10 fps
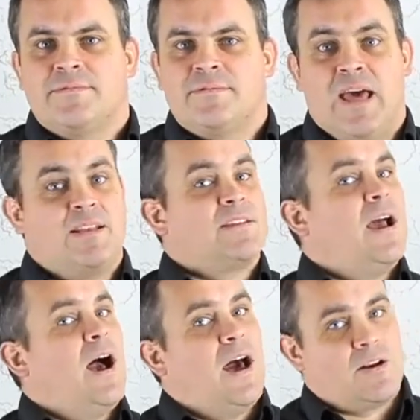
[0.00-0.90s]
That is
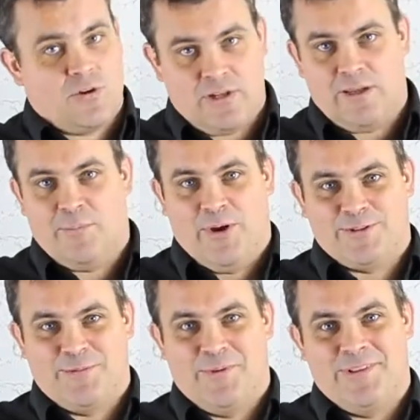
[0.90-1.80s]
utterly
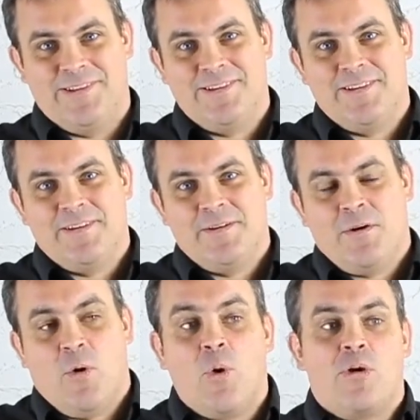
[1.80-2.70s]
impossible.
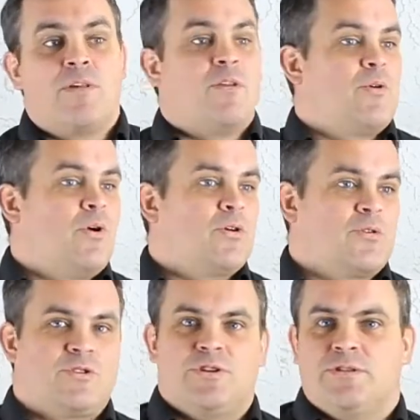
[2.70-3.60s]
Or that they're all
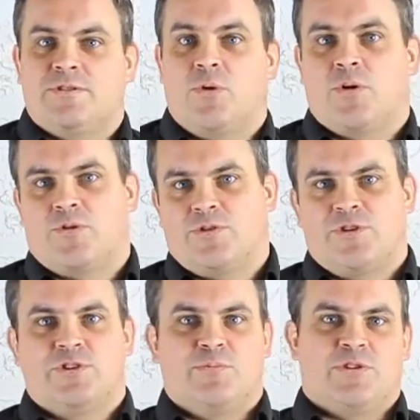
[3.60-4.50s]
Christians, or
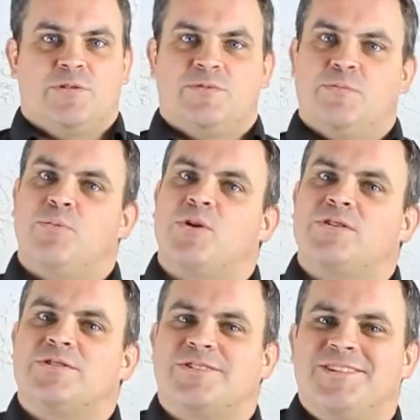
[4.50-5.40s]
Christians, Muslims, and
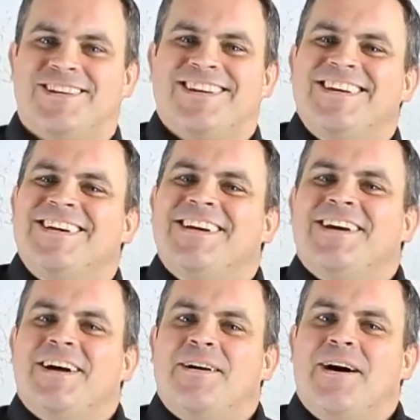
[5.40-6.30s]
Buddhists,
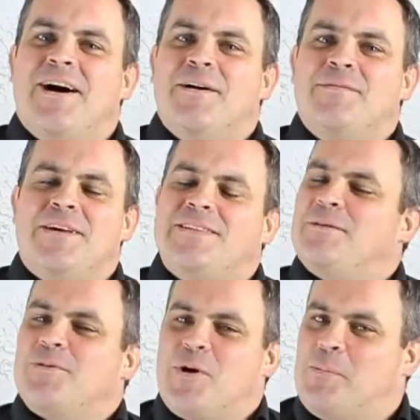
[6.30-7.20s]
that they
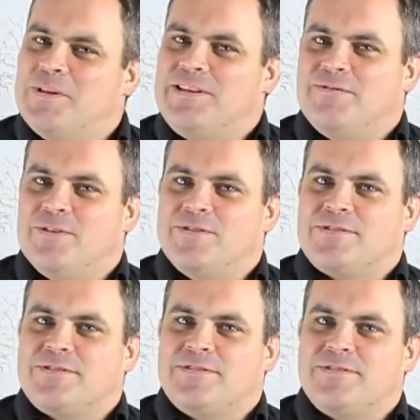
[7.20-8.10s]
were all
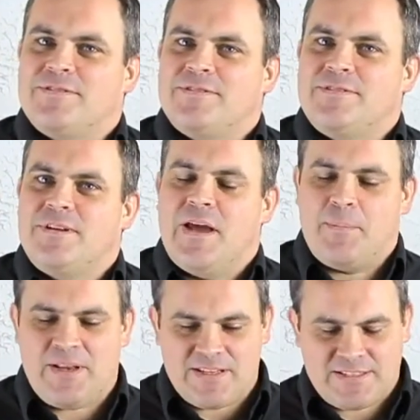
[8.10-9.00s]
believers.
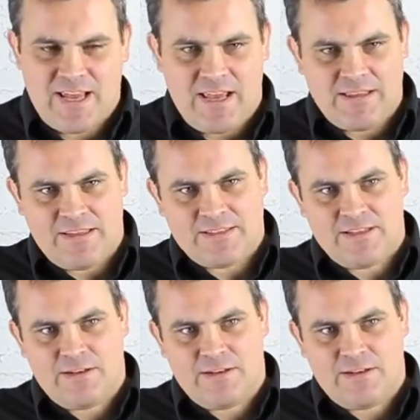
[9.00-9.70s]
But he's saying that these